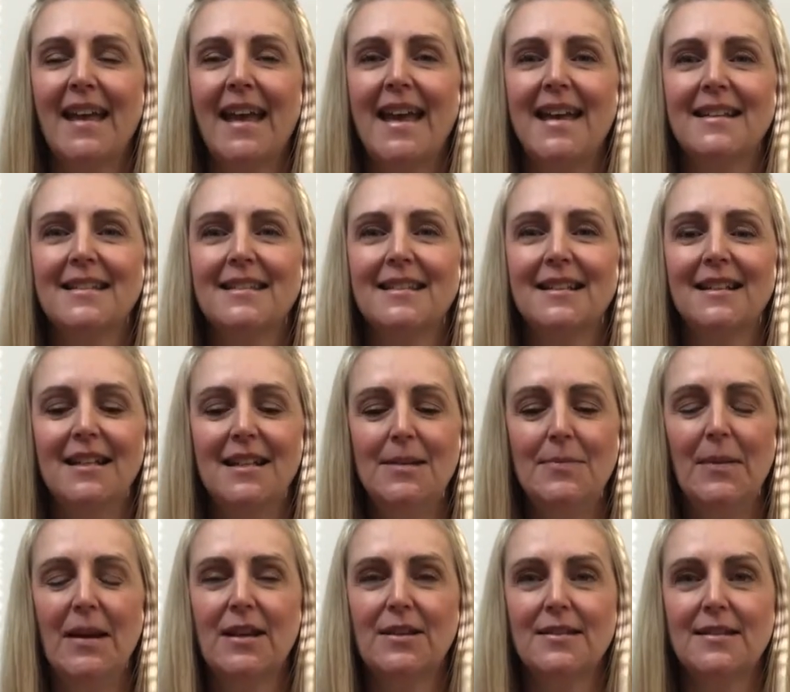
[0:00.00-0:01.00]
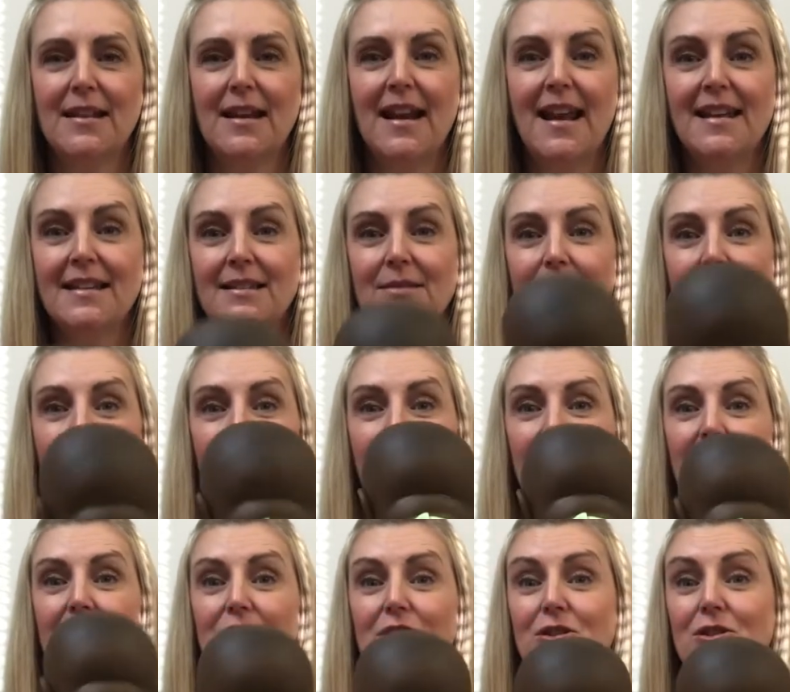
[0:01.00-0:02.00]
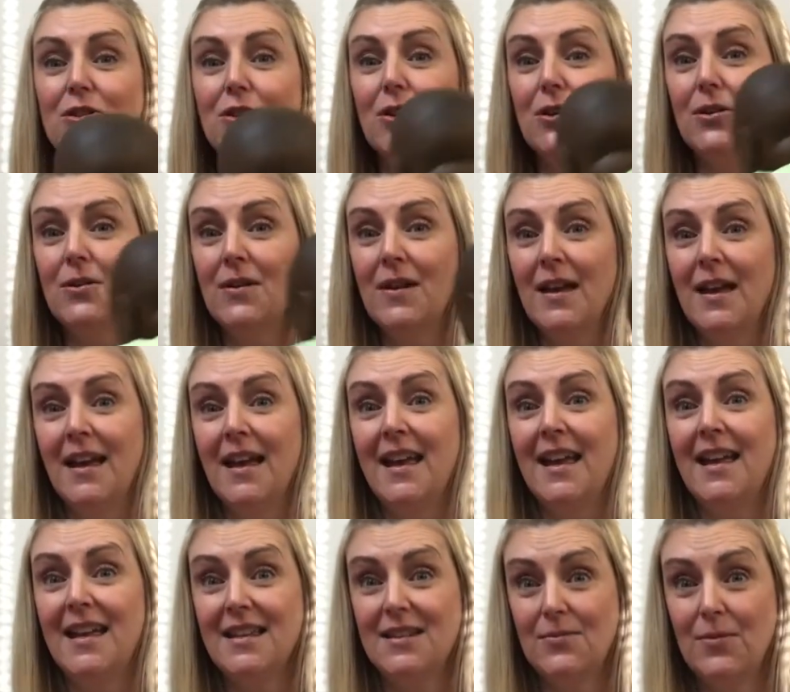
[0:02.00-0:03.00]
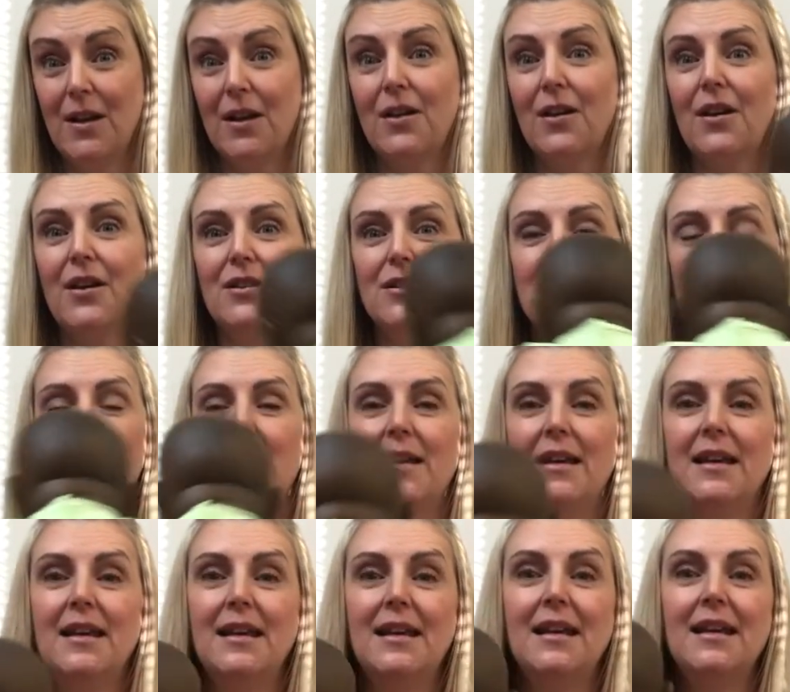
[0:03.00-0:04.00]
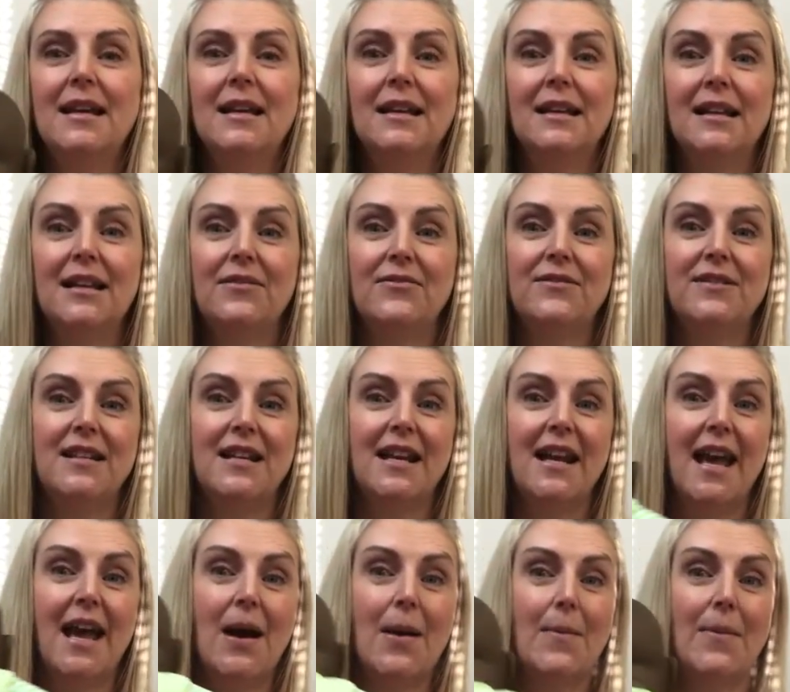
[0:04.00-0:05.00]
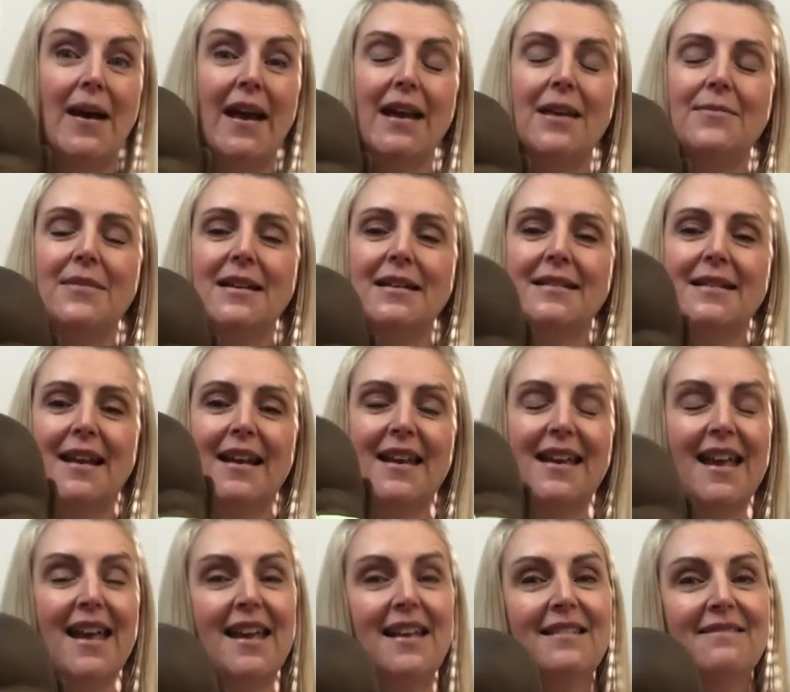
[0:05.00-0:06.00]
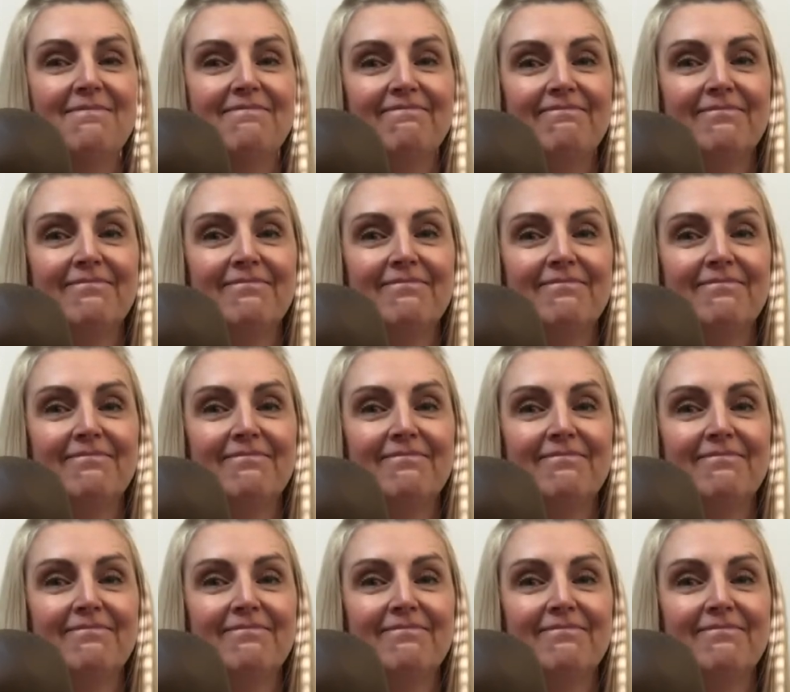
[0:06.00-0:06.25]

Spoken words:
Excellent, because the next one we're going to do is we're going to be lifting our babies again,